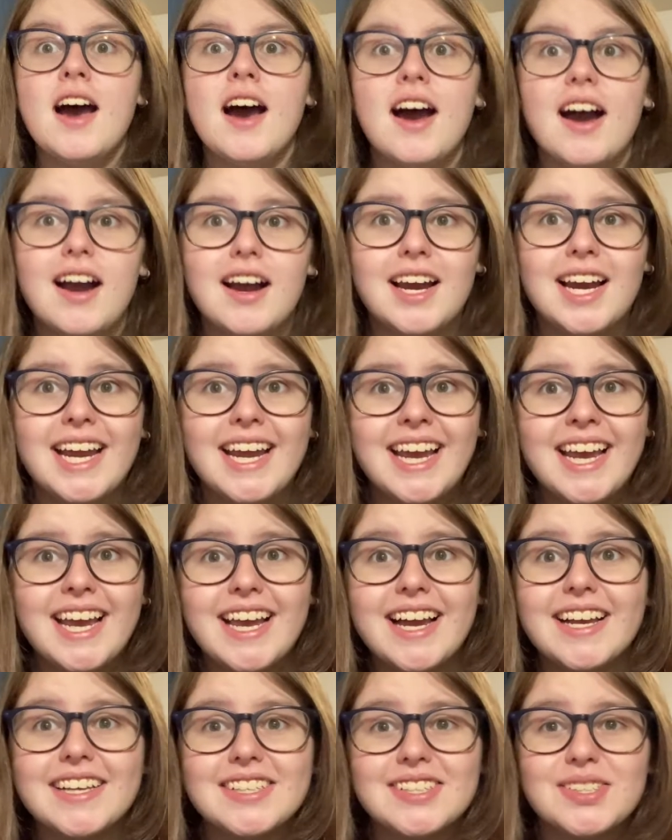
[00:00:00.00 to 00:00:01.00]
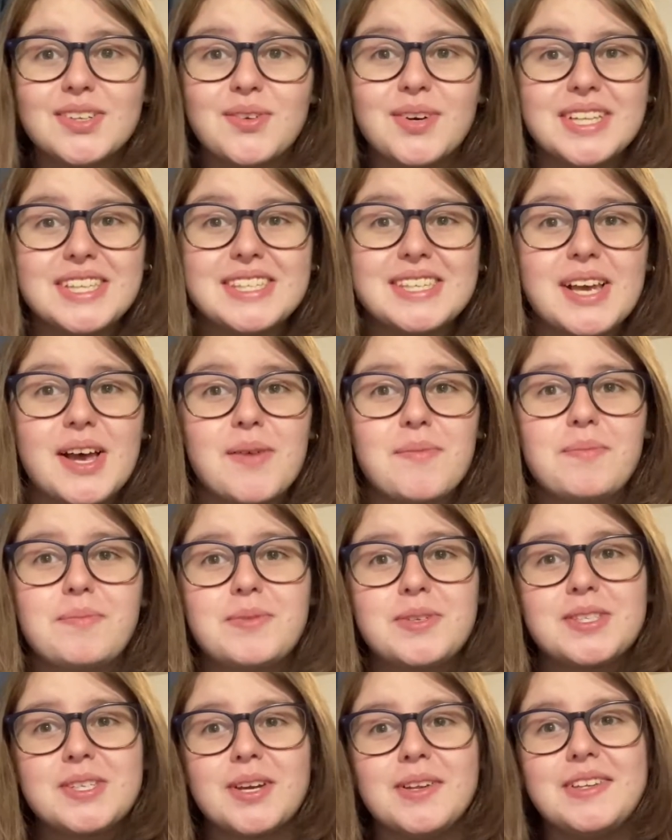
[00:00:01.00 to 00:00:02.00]
Alright, hey guys, so what's up?
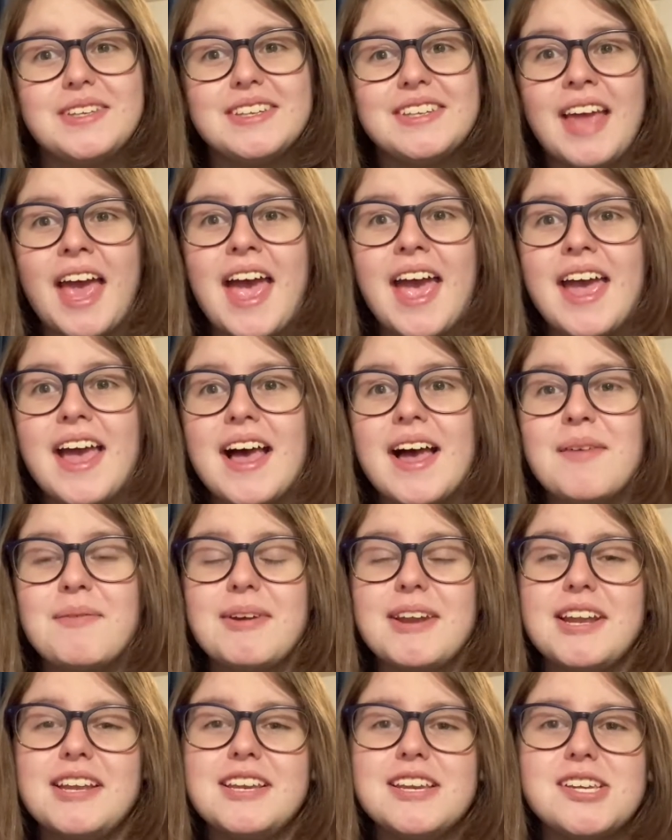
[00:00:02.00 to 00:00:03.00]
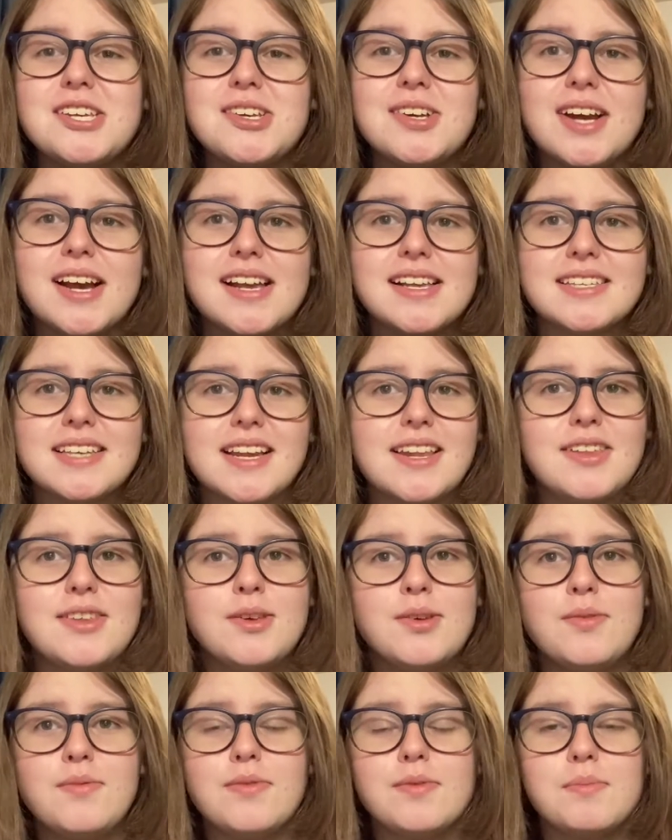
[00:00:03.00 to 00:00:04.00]
So today I'm going to teach you guys how to
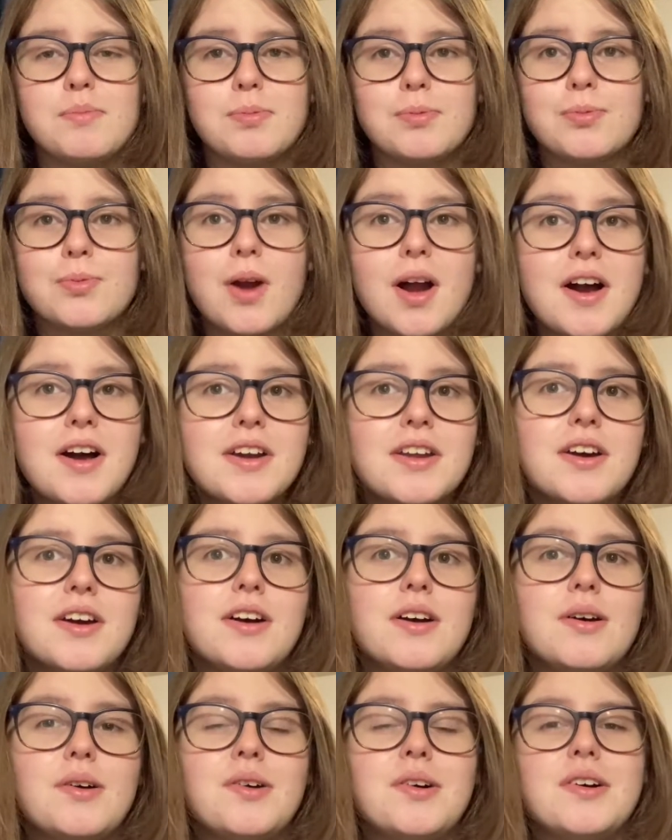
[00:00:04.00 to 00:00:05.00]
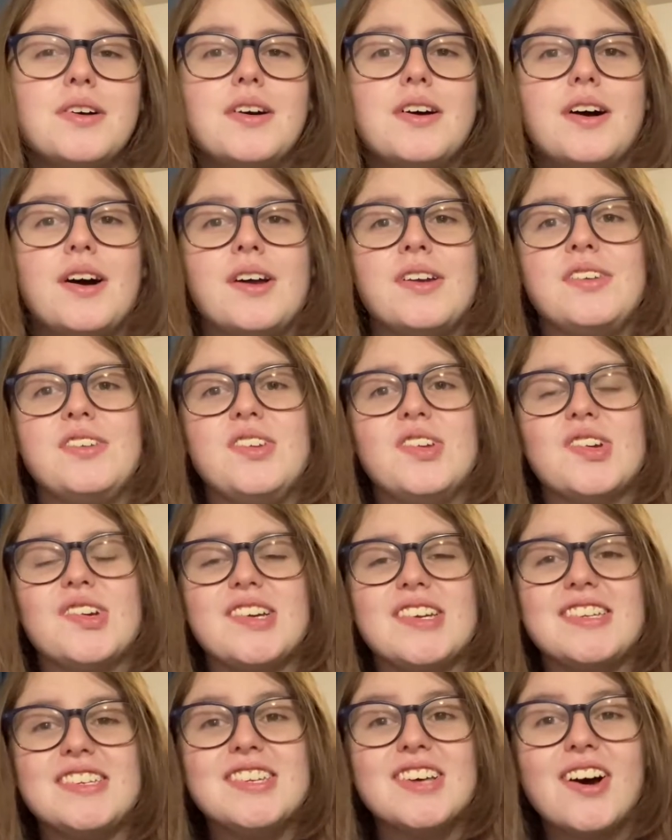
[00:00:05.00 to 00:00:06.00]
do vibrato on your
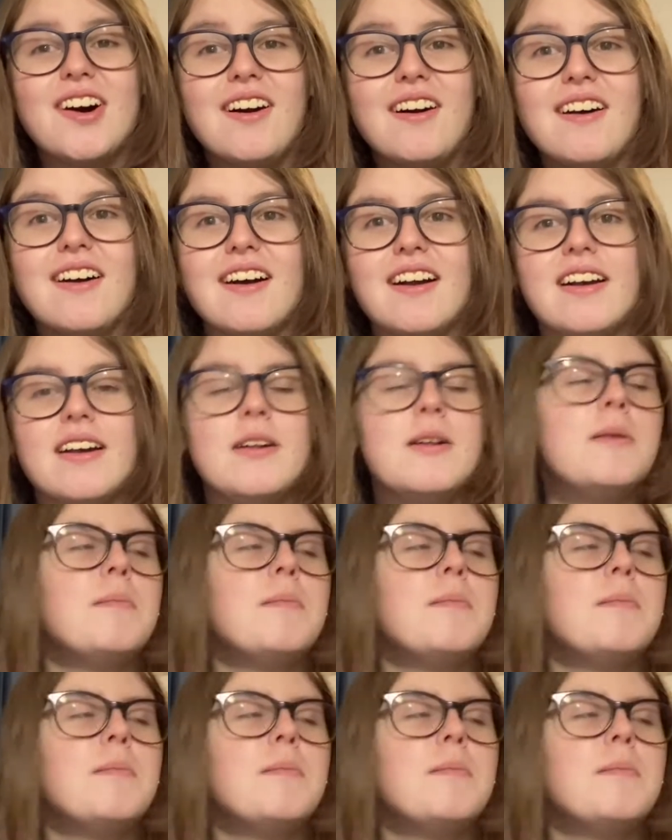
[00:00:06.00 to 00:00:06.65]
guitar.